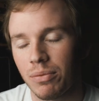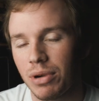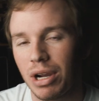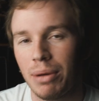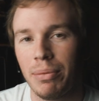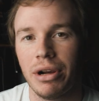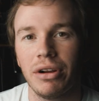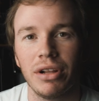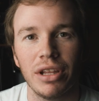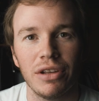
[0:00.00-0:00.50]

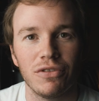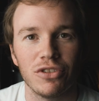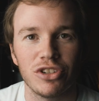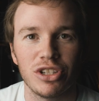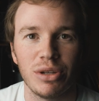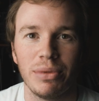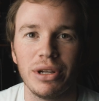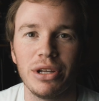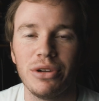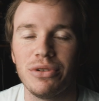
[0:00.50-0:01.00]
primarily for
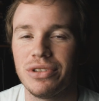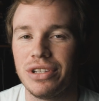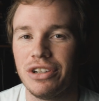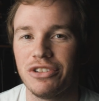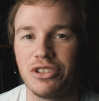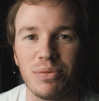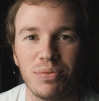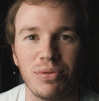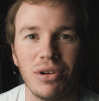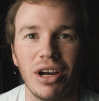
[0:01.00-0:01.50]
somebody who
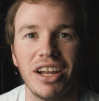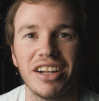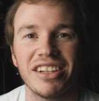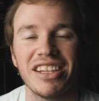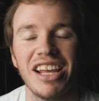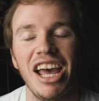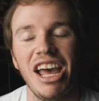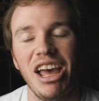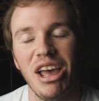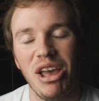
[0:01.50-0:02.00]
steals a
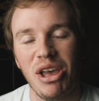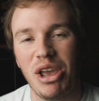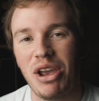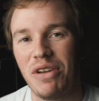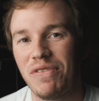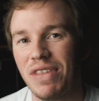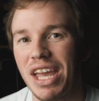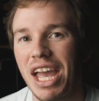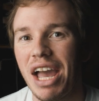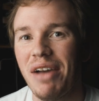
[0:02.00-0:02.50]
product.
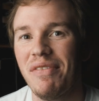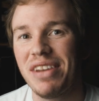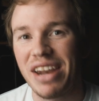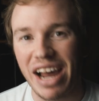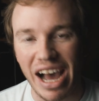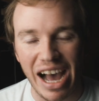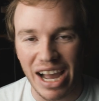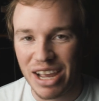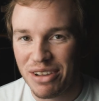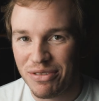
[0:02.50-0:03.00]
If they have
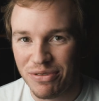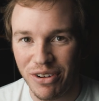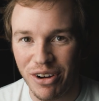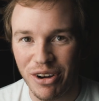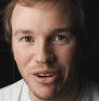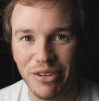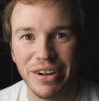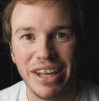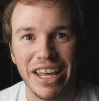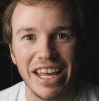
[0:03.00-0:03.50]
an
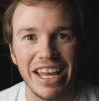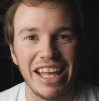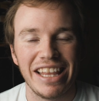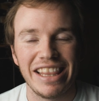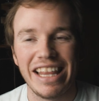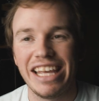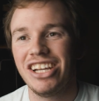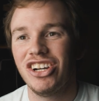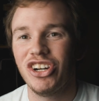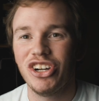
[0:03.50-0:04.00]
iPhone,
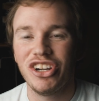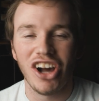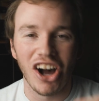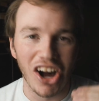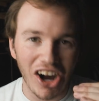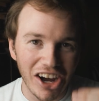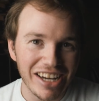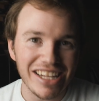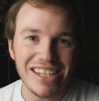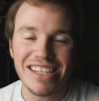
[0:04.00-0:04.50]
they could
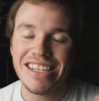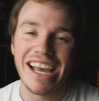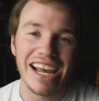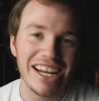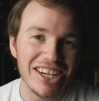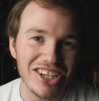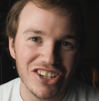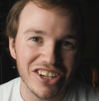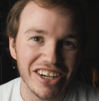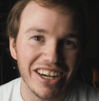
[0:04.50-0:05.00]

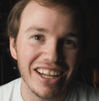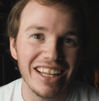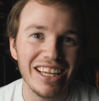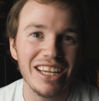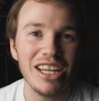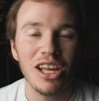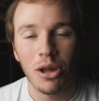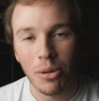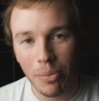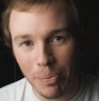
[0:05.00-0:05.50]

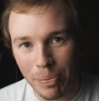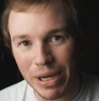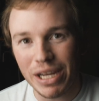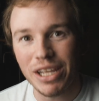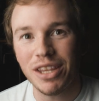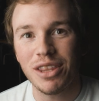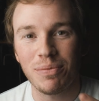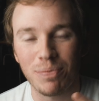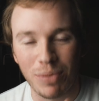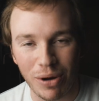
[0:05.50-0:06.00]
unintentionally be
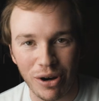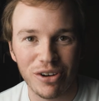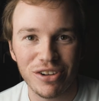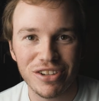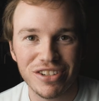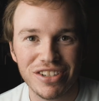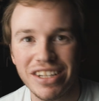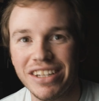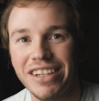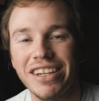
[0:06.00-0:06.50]
the
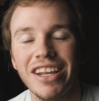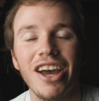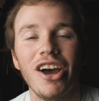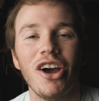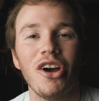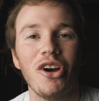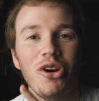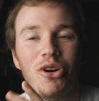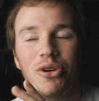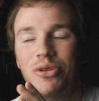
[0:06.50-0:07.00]
person
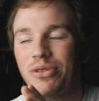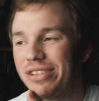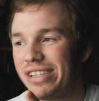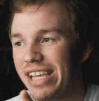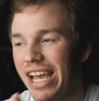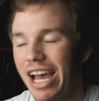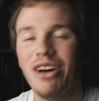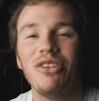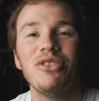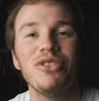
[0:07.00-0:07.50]
who
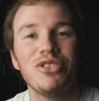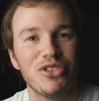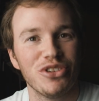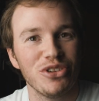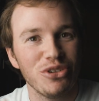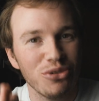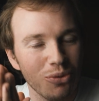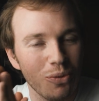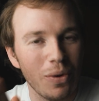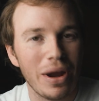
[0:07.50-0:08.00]
tells
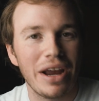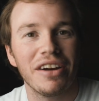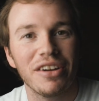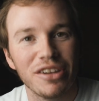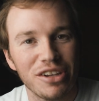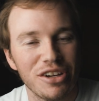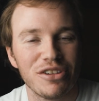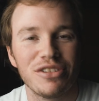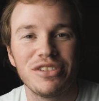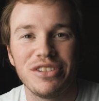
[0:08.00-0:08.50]
you where
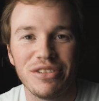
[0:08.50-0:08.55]
your